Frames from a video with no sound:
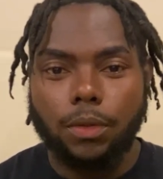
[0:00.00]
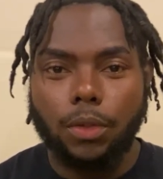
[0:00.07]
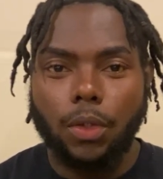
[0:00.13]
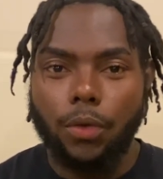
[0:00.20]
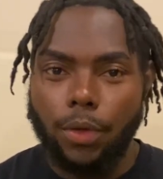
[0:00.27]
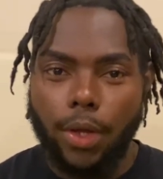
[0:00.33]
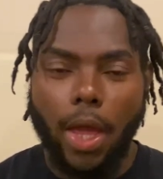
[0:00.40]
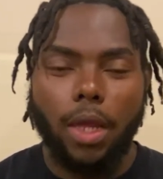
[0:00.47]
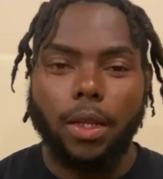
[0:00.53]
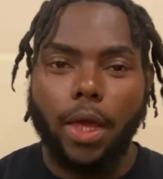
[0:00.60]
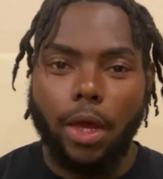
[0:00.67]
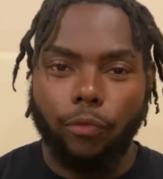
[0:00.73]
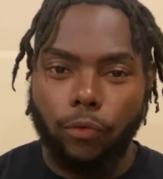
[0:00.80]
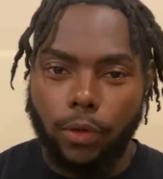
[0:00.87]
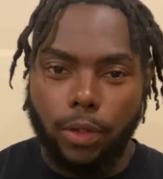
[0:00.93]
You know, they had to
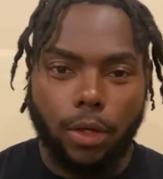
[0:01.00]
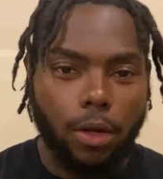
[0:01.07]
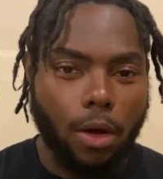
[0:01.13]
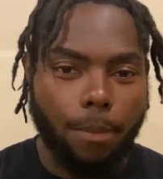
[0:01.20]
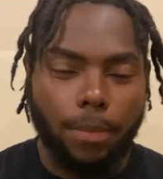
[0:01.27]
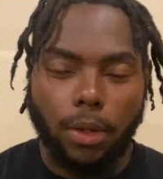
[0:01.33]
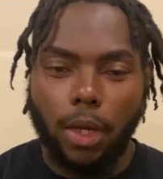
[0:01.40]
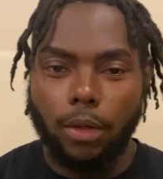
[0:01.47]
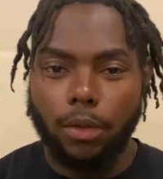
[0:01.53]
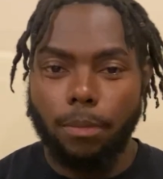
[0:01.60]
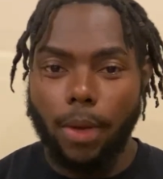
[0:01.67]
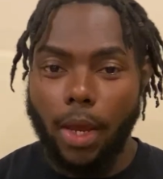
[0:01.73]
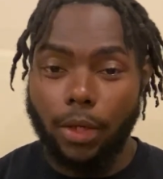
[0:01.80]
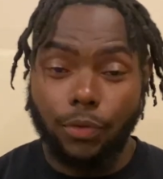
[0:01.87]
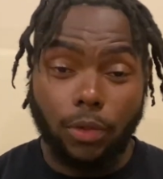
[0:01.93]
actually get up and had
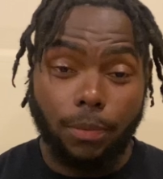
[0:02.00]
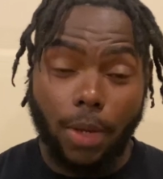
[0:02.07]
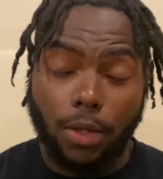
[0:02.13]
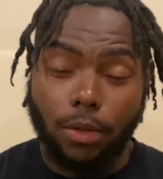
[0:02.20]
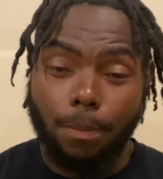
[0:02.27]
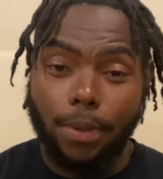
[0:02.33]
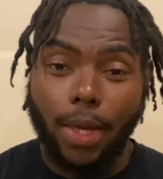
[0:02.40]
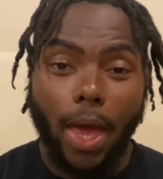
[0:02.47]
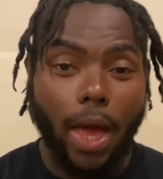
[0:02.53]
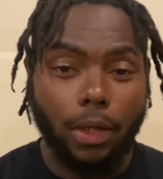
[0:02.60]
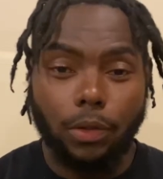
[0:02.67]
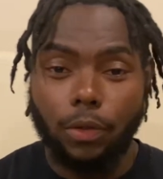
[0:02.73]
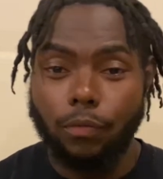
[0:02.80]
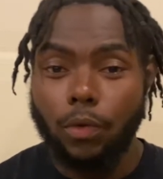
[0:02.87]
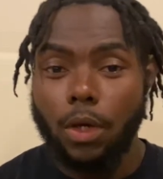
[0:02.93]
to be
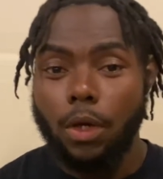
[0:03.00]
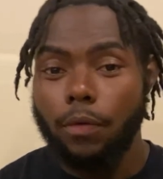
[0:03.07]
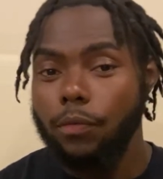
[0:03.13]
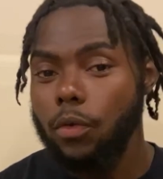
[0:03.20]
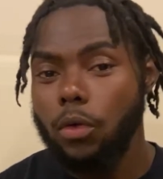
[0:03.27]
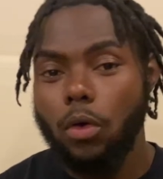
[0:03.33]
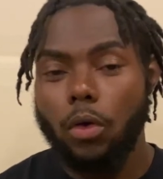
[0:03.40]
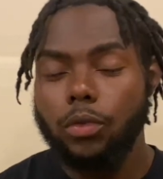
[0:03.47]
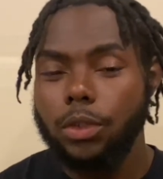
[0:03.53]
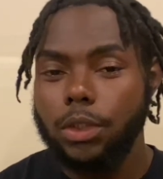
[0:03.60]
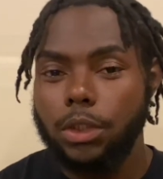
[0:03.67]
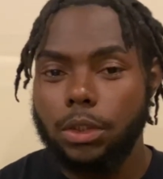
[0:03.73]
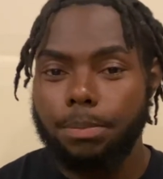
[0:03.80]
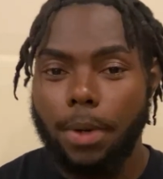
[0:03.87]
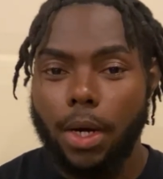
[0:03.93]
active to go to
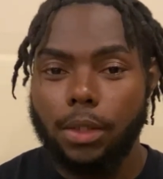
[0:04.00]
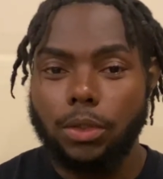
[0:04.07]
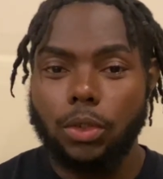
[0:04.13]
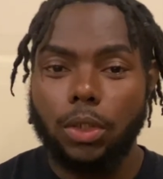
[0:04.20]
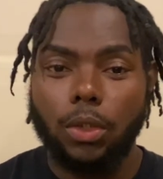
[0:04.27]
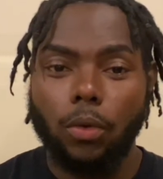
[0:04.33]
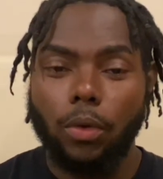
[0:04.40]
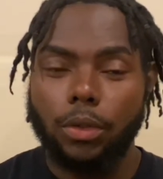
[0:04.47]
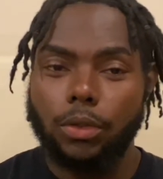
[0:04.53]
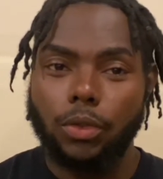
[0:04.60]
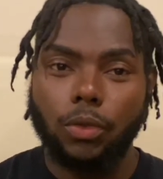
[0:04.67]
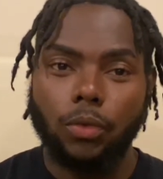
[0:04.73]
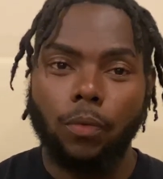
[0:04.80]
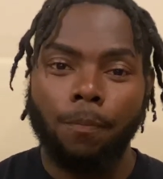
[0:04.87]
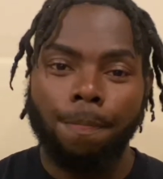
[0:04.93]
these spots in order
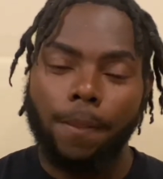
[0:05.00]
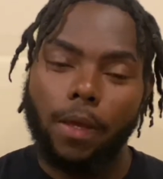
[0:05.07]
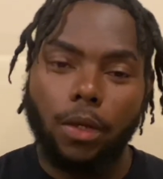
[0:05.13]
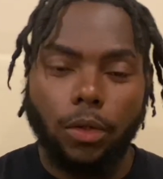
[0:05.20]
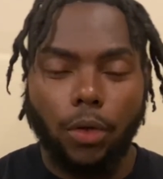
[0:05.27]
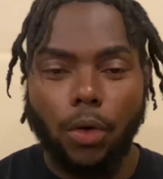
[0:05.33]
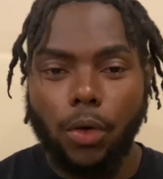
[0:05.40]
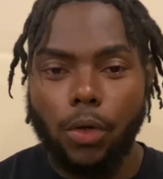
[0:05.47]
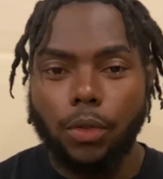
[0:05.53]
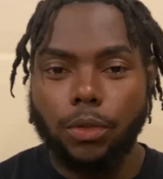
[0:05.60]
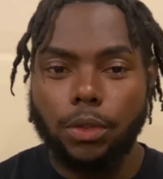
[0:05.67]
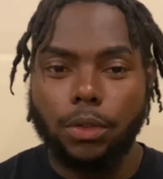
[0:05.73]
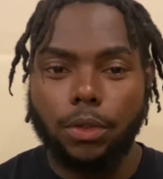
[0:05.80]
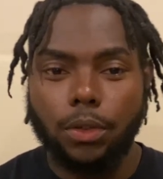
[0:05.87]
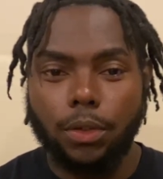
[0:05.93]
to indulge
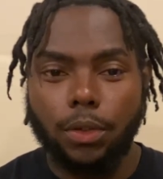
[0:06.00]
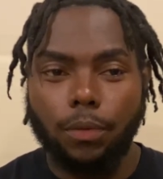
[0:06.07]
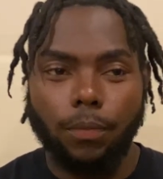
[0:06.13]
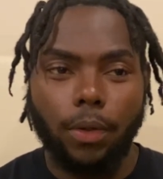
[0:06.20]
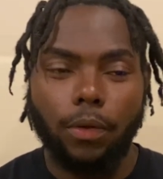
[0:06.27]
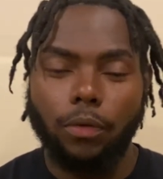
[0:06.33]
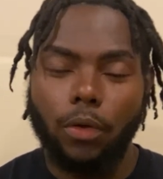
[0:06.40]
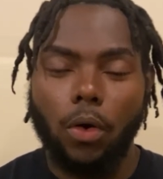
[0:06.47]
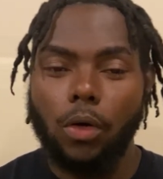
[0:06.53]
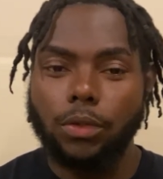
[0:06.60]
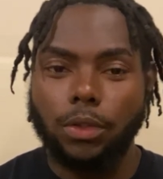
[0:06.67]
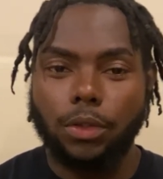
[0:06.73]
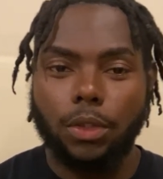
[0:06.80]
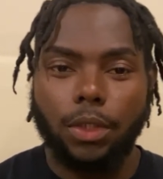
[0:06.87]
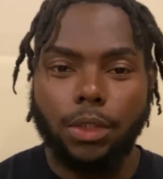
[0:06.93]

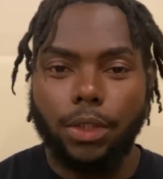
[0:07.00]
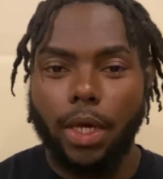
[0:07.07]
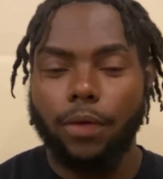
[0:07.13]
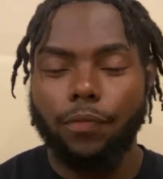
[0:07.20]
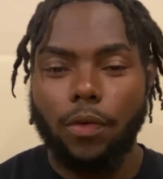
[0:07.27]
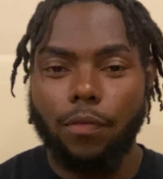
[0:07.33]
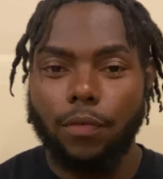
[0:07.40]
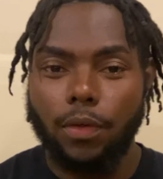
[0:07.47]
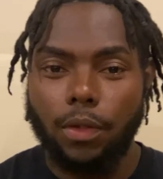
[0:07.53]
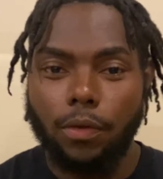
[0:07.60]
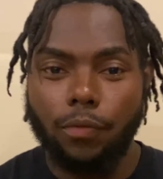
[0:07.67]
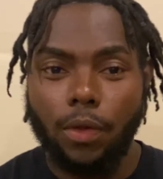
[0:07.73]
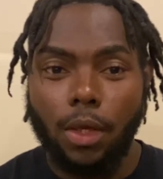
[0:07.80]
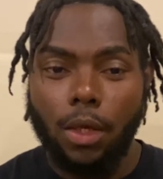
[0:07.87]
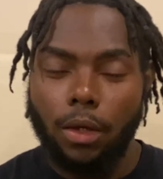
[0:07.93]
into these
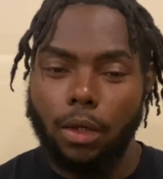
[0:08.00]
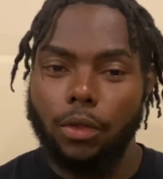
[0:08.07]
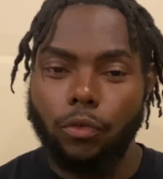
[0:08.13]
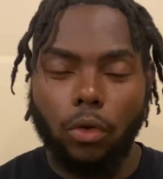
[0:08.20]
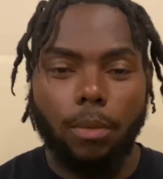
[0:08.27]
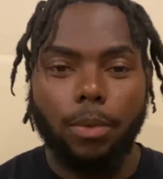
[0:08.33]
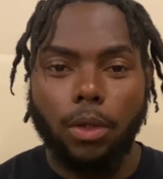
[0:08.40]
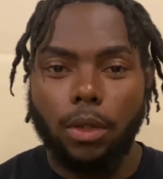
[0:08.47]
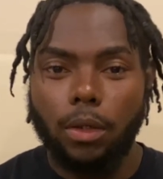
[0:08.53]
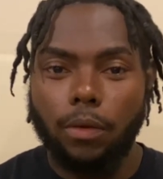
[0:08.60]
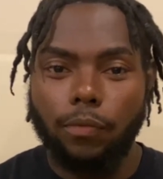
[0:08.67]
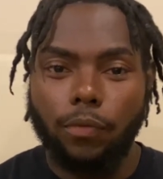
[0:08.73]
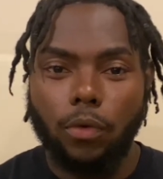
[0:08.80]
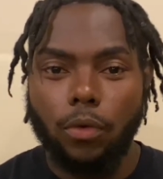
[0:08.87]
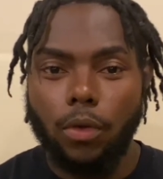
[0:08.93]
activities,
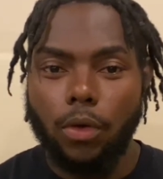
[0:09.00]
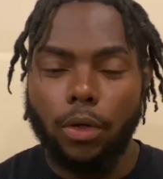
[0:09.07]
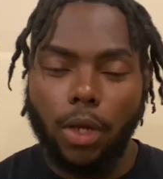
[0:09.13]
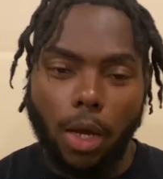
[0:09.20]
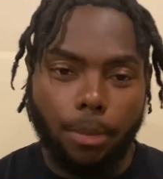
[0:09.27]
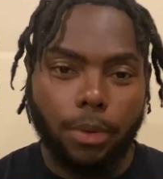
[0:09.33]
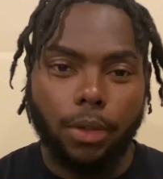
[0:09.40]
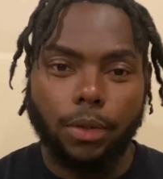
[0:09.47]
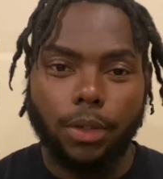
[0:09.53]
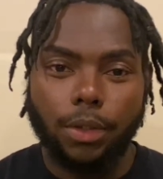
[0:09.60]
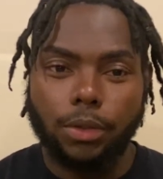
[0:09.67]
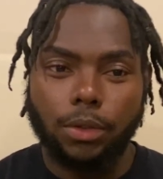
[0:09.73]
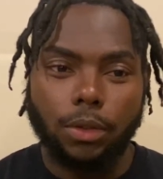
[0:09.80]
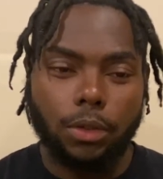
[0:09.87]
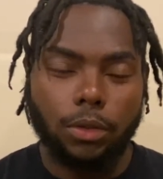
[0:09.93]
contributing to their gambling
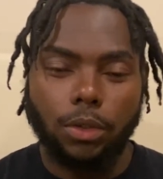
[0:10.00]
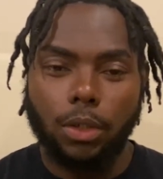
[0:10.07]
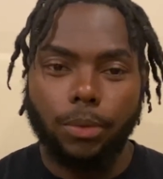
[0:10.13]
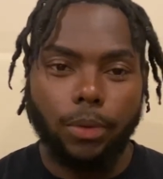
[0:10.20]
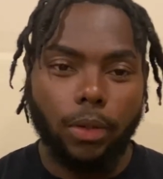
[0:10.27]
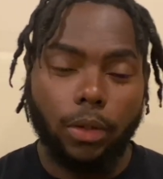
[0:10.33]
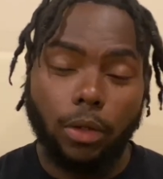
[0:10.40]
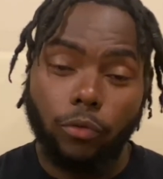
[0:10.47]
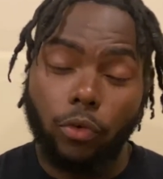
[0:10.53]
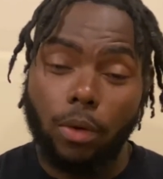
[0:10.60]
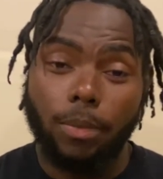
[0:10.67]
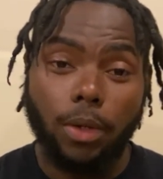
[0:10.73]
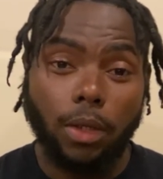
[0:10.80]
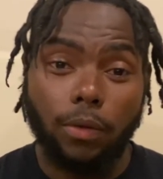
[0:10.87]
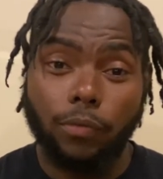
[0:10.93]
addiction and
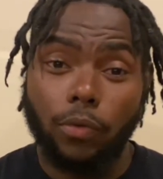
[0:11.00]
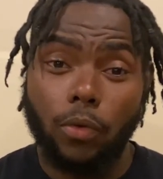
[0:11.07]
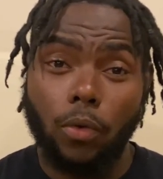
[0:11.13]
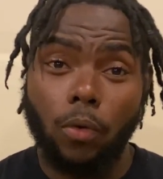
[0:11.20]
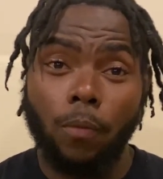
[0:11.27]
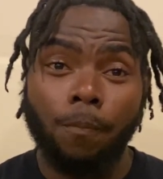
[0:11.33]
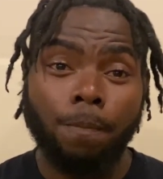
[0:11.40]
contributing to